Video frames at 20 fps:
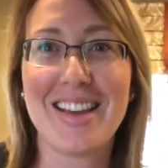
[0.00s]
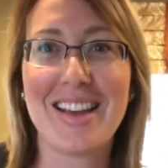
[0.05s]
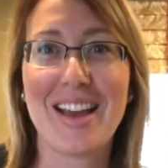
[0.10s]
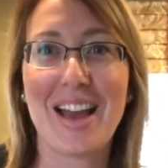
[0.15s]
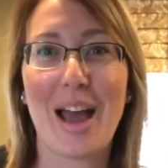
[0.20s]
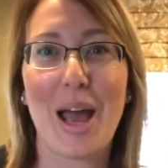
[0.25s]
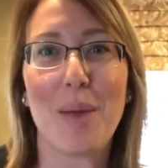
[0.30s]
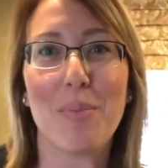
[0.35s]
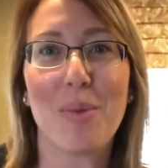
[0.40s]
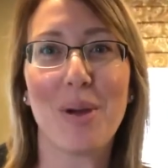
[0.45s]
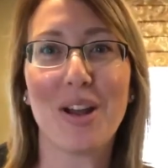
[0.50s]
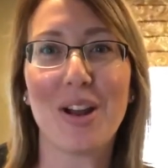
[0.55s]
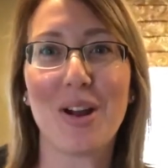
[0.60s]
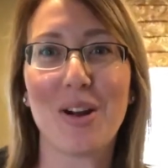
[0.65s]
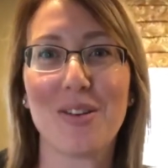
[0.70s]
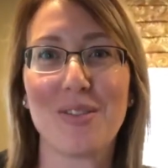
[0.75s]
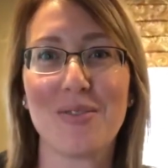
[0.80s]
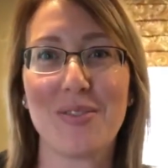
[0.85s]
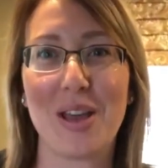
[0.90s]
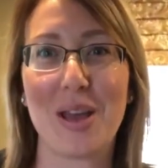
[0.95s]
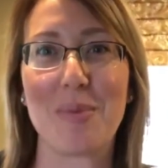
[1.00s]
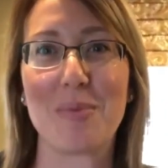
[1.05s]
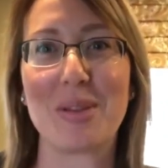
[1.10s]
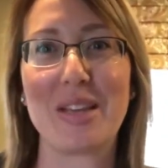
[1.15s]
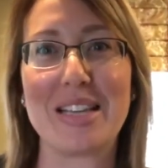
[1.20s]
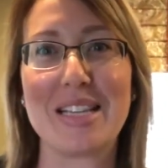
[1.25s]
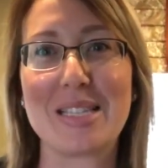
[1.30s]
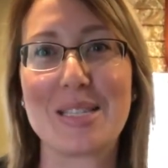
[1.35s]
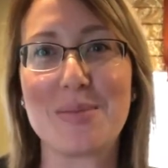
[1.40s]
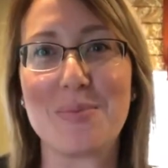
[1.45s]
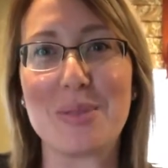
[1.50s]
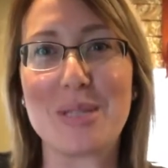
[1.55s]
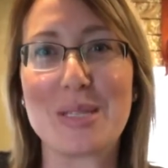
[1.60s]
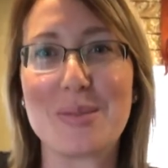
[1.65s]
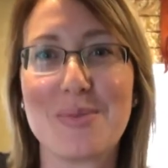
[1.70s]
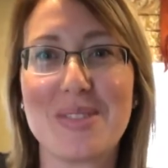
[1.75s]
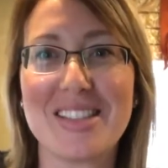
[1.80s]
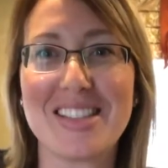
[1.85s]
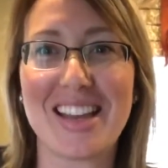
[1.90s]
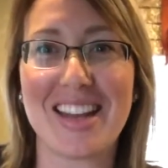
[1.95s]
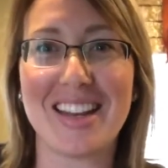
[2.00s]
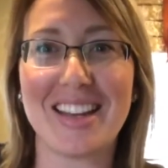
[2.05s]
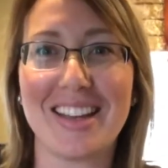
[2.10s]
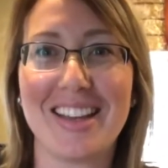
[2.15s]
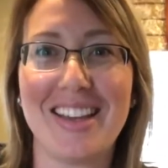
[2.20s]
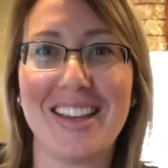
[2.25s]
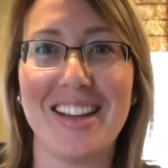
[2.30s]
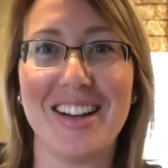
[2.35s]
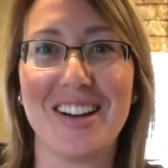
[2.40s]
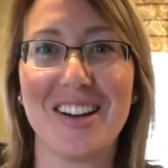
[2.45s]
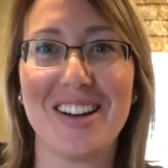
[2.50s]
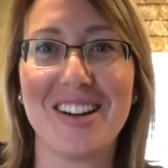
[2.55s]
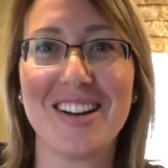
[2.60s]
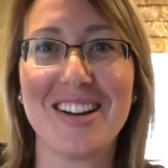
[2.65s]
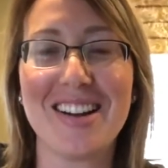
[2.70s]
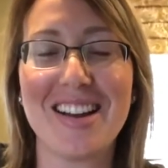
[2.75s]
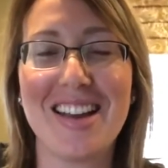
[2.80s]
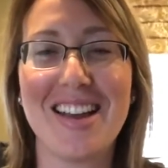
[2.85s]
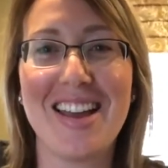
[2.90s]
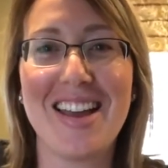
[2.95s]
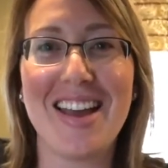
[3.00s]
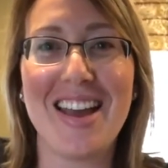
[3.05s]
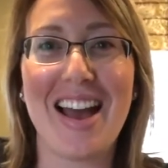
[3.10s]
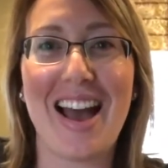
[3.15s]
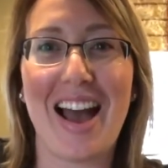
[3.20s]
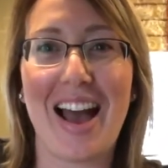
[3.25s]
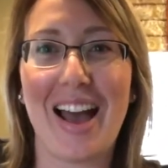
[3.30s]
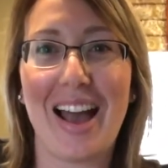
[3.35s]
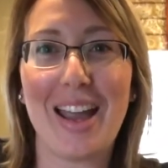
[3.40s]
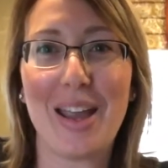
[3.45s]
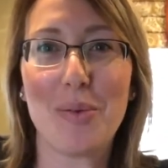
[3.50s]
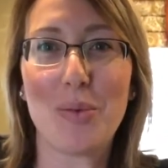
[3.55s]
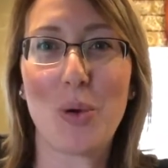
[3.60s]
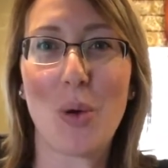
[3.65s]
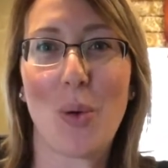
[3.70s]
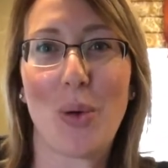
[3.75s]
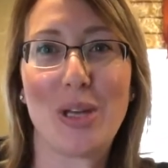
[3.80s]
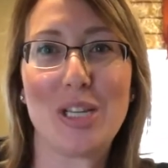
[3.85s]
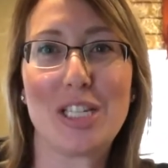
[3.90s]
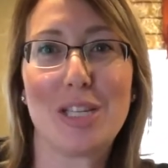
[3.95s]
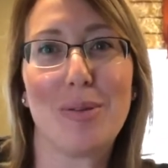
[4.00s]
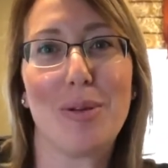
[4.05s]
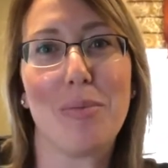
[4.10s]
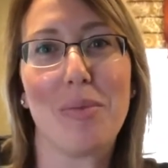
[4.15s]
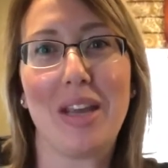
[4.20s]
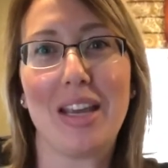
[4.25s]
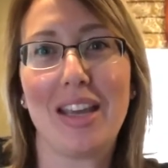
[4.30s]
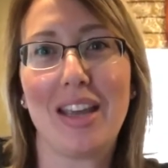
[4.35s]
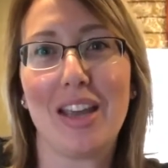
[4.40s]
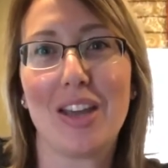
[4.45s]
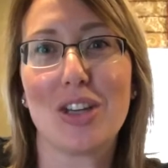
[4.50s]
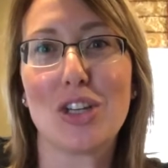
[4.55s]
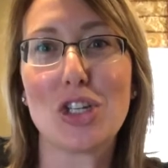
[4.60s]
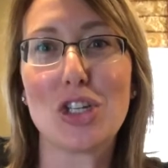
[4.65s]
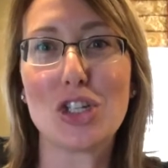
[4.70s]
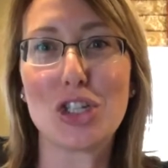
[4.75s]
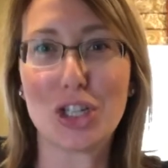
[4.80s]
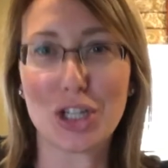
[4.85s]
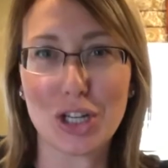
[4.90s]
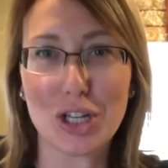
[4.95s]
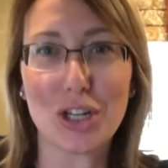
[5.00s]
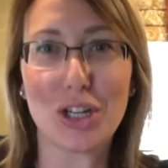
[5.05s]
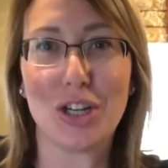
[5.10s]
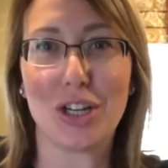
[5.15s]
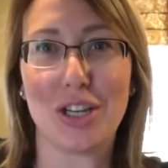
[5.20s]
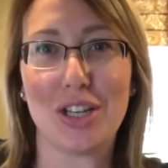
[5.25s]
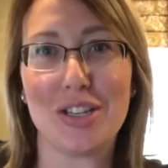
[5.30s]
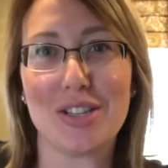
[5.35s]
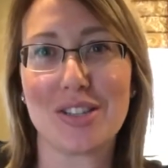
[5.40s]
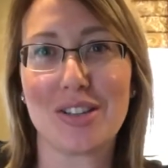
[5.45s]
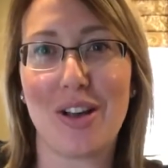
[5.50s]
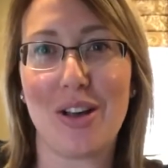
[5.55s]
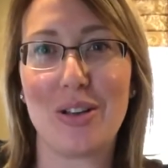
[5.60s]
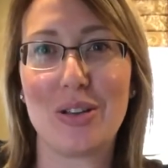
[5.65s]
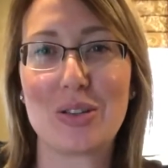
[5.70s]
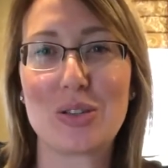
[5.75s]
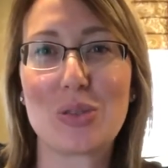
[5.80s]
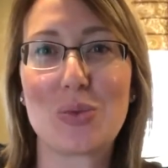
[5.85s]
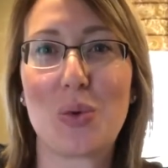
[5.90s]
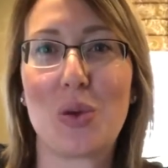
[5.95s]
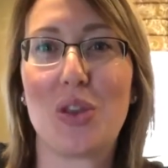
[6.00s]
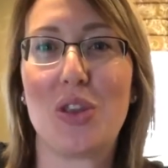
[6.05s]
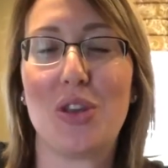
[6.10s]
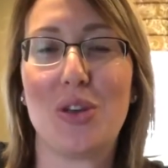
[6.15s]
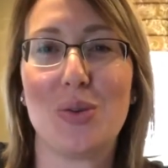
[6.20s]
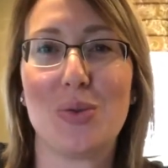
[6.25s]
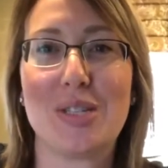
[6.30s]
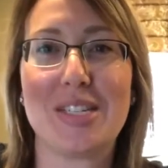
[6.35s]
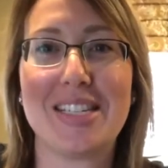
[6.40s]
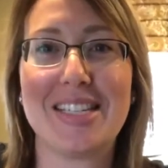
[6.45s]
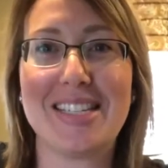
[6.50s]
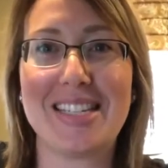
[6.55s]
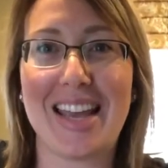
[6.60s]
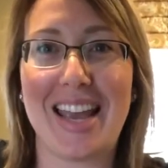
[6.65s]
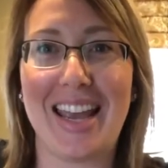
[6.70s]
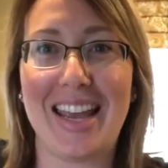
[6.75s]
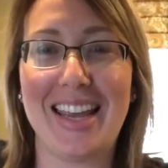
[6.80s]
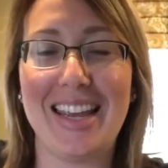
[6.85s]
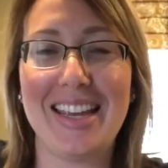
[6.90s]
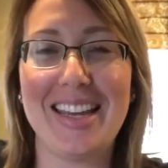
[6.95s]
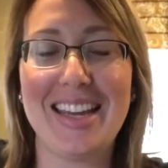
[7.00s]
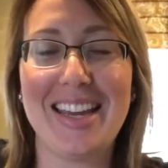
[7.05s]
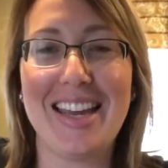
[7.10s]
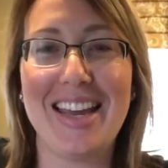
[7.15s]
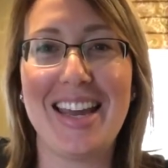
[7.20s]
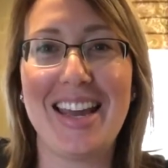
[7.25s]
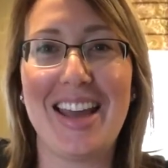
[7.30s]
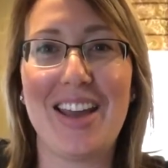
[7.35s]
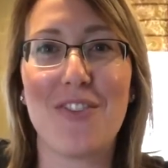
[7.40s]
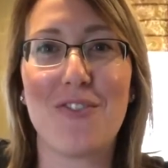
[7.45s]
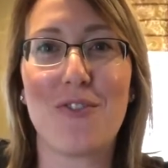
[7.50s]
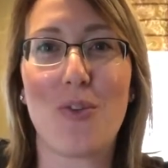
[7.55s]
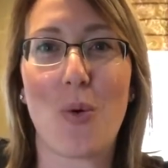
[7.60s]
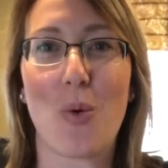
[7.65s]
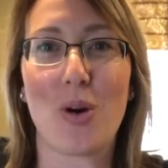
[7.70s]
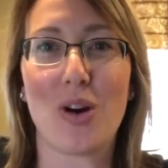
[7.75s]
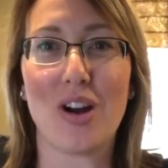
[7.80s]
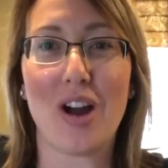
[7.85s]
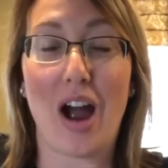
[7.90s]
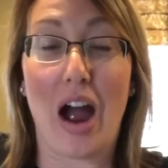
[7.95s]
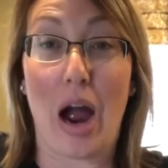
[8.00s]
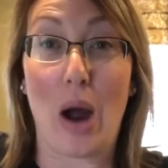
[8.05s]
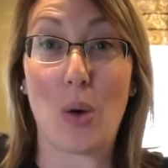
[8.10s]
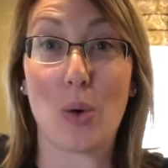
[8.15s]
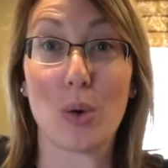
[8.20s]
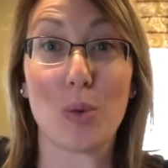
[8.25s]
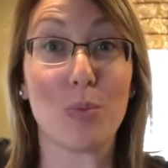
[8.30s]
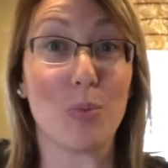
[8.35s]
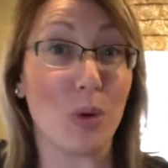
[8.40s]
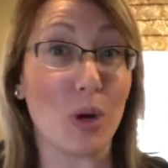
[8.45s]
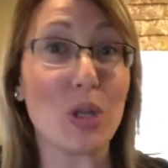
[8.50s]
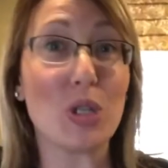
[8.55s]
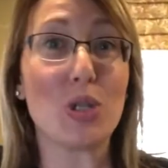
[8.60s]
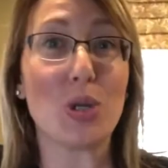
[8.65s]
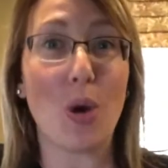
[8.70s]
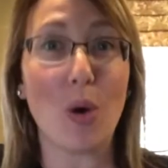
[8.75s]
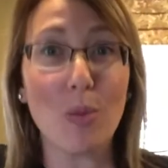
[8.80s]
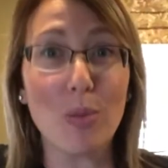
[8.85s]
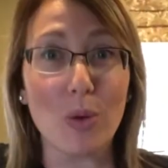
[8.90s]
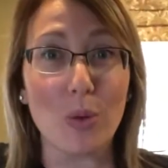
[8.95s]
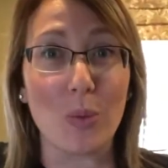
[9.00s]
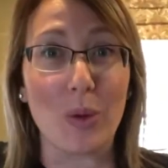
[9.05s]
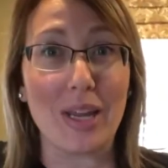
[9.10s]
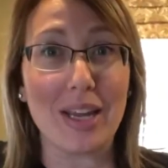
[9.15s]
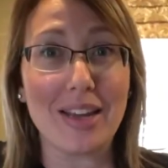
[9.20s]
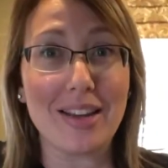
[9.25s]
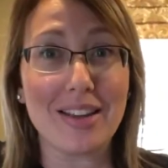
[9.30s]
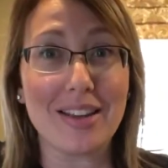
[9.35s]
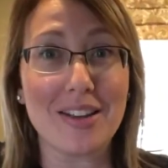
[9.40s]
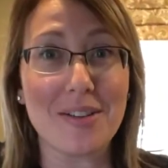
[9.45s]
Hi Bret Hart families, Miss Macetic here. I am going to be making sugar cookie skulls with you today for our Booktober week.